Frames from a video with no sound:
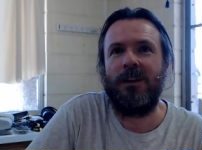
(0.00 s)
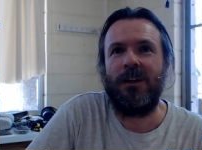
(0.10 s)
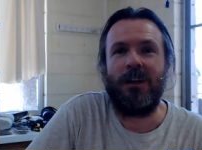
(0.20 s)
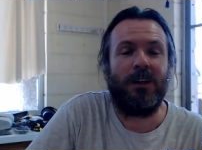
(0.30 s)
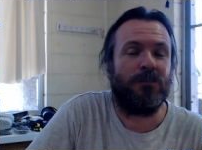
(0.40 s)

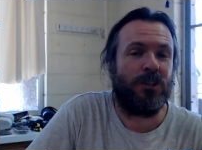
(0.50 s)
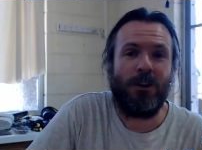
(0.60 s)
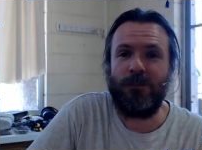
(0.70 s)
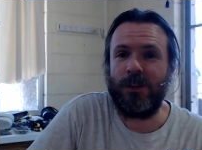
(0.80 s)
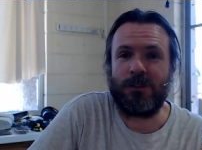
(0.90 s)
Um,
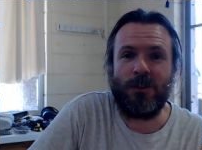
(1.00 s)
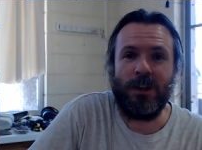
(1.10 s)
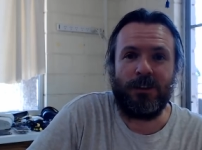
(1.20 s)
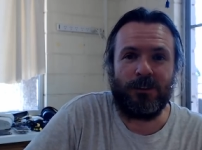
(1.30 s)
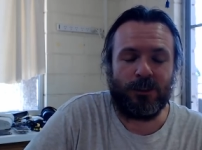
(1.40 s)
Jared, that's
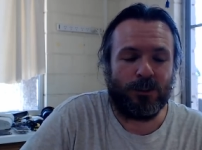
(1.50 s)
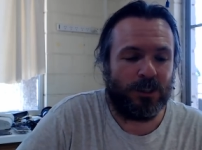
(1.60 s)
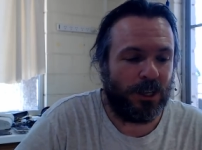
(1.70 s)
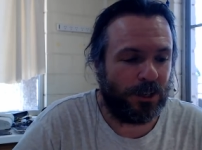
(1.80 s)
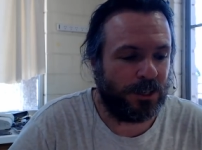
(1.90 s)
great. You're doing
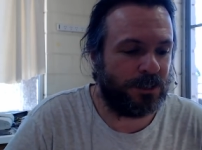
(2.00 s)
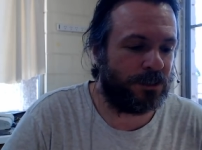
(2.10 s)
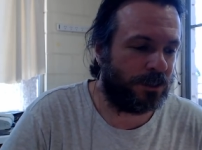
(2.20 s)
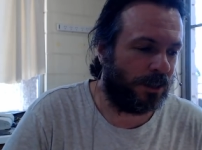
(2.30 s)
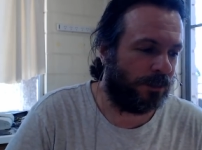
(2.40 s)
that.
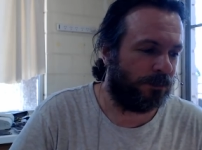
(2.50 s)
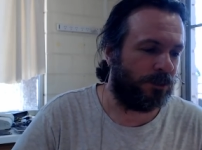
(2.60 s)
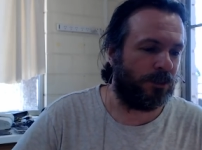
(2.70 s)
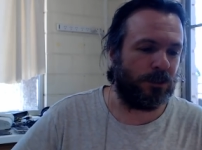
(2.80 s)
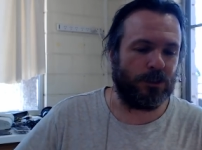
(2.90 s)
Is um,
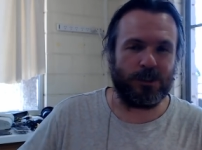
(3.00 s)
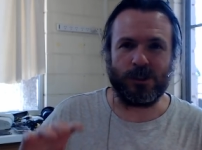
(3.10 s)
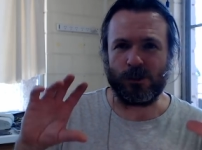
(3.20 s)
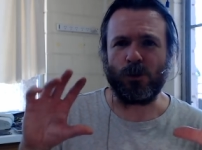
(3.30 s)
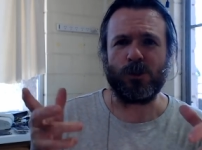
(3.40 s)

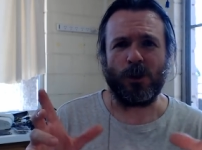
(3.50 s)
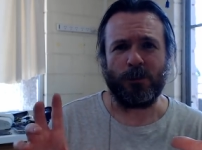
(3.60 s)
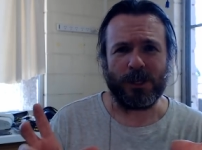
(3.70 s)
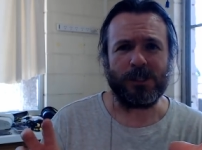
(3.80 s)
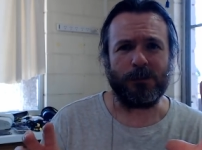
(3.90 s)
is there also a
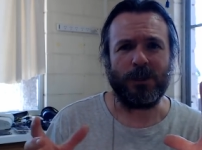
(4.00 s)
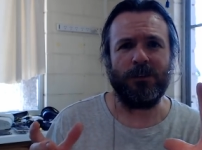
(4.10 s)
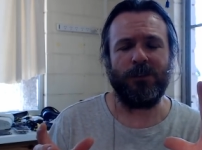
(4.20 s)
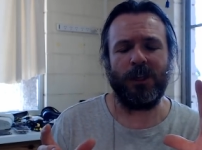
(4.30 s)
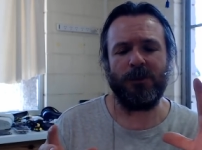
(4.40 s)
PCB
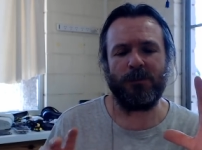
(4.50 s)
for that?